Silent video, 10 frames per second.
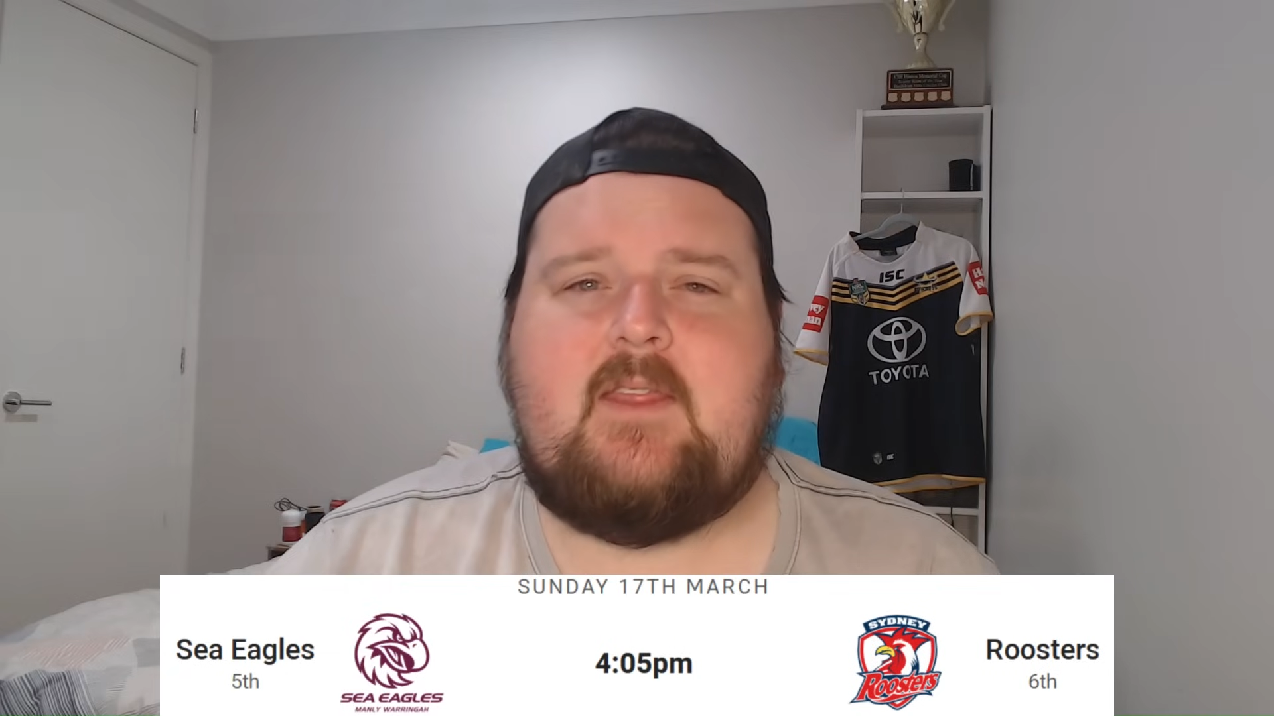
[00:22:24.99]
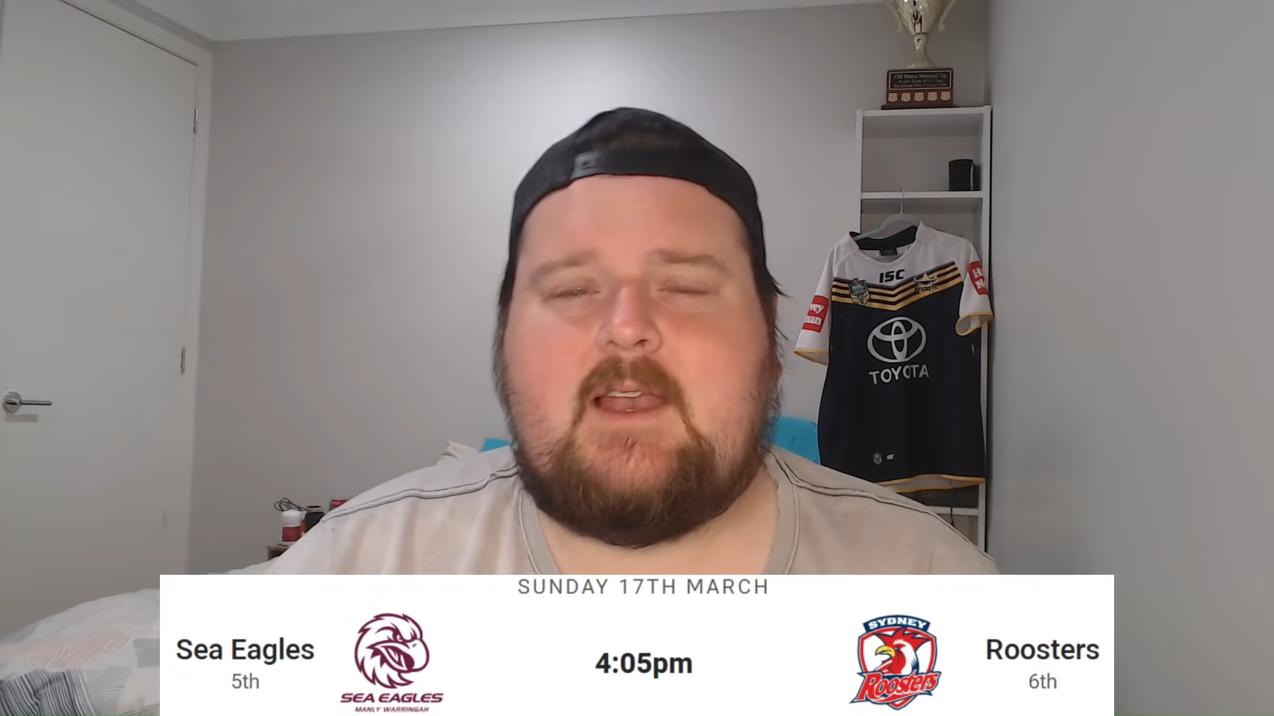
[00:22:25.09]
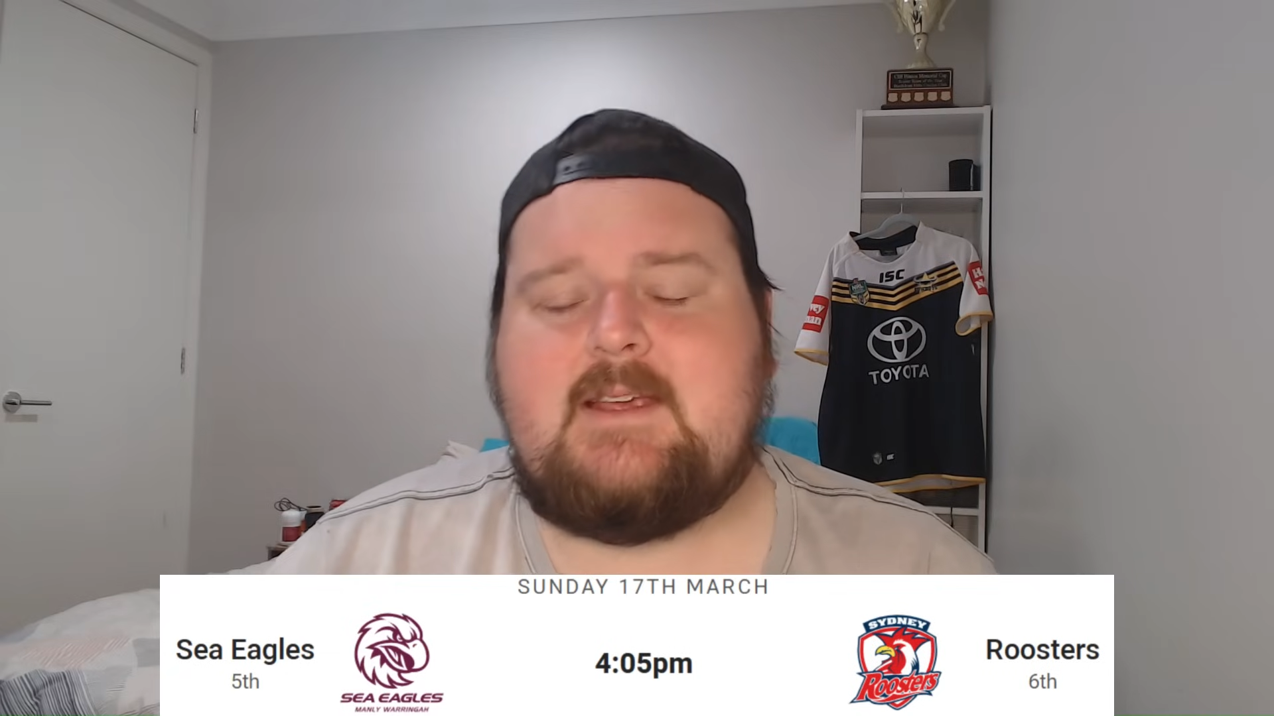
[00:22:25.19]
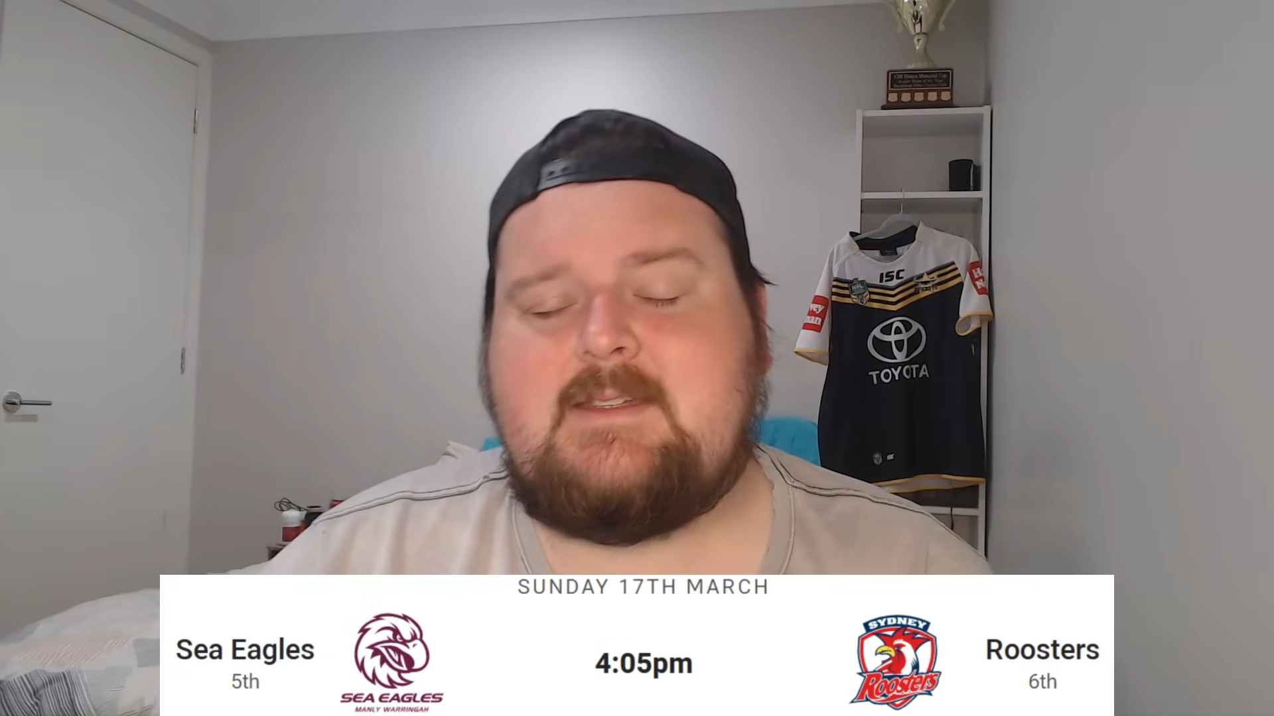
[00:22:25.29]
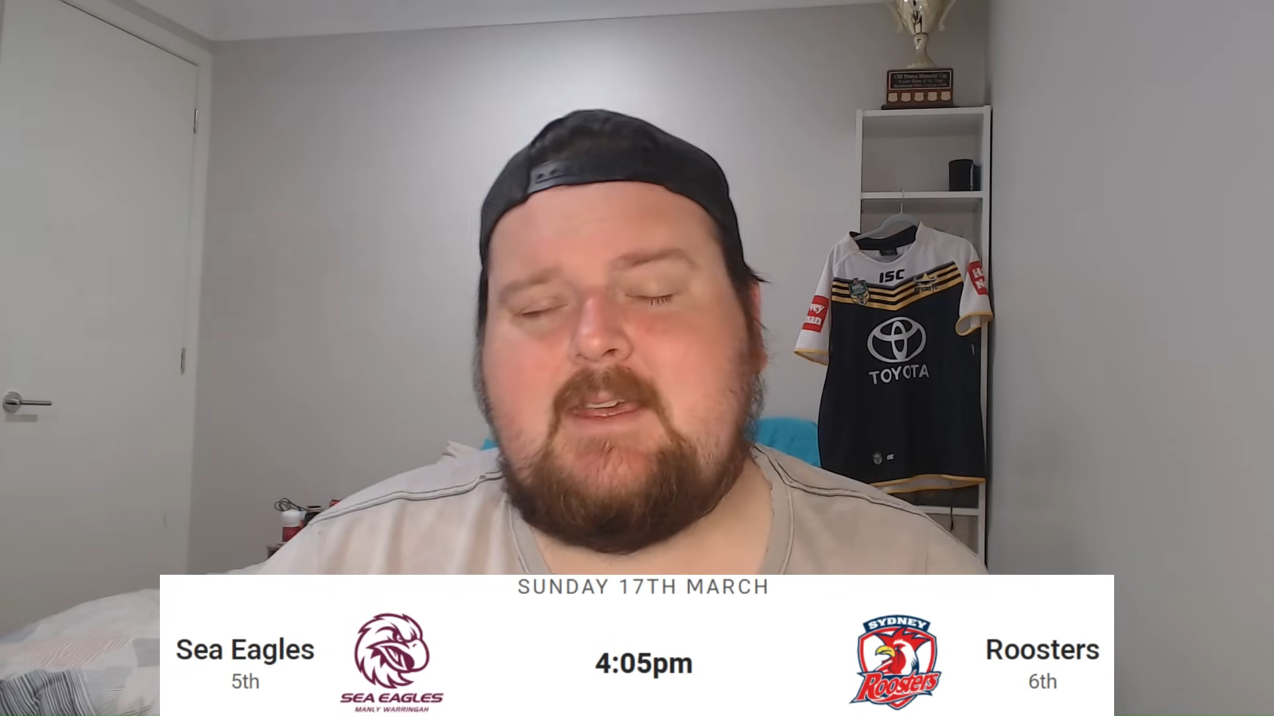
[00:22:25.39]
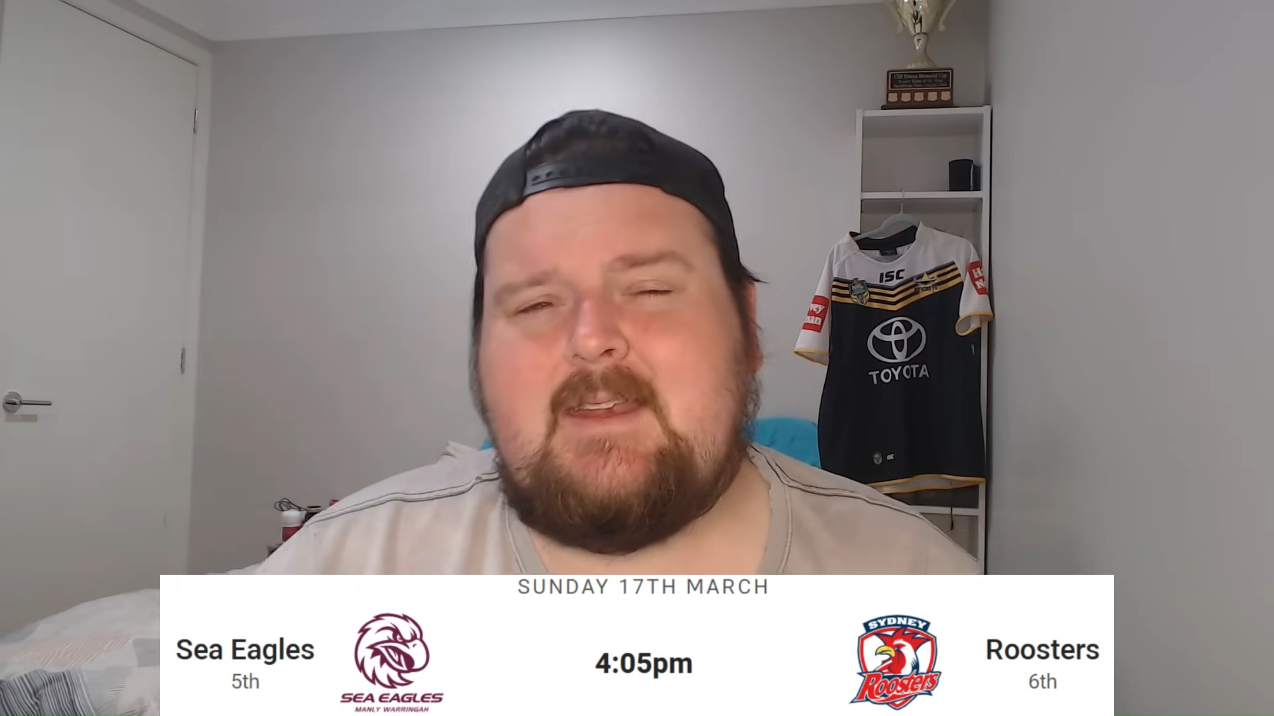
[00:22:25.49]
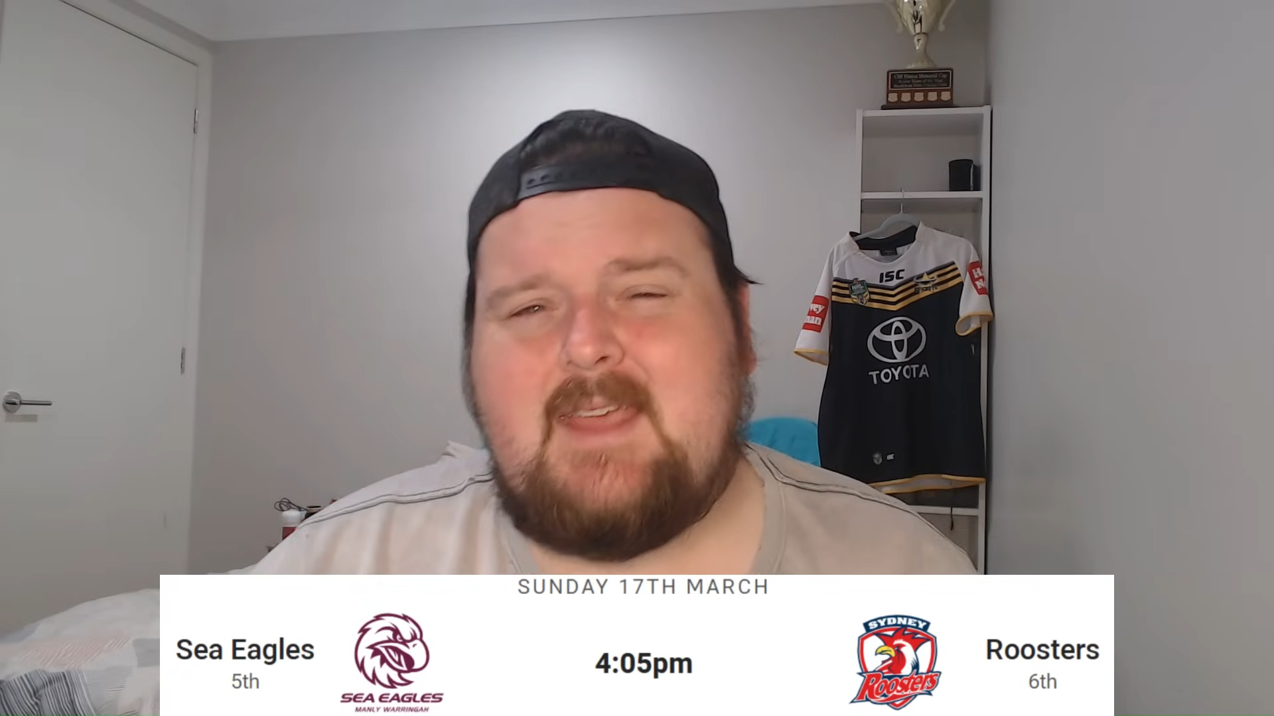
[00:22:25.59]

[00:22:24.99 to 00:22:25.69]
the last 10